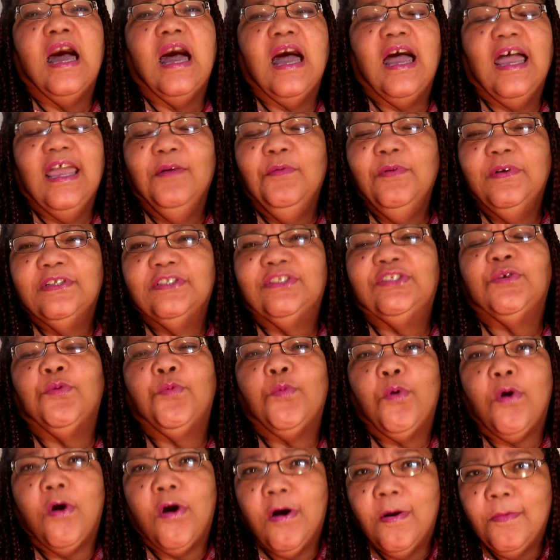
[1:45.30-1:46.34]
I went to
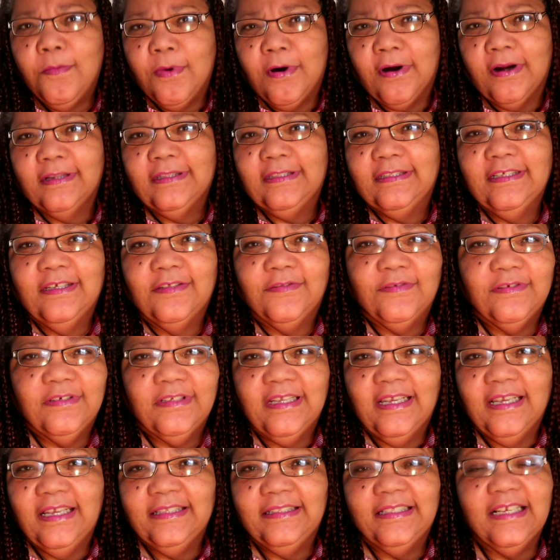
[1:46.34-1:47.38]
Walmart the other
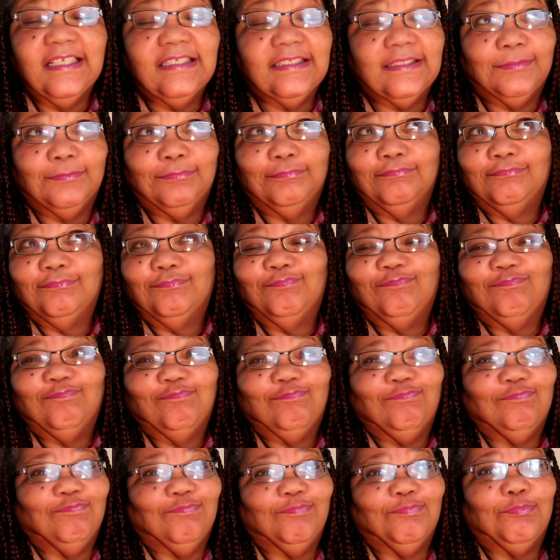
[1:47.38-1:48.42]
day. That's
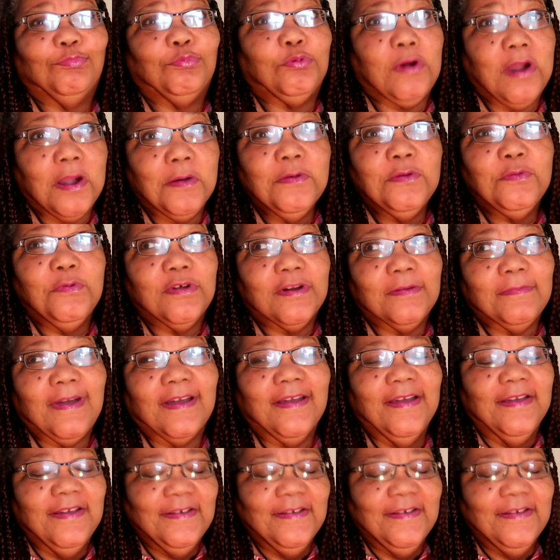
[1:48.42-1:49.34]
probably one of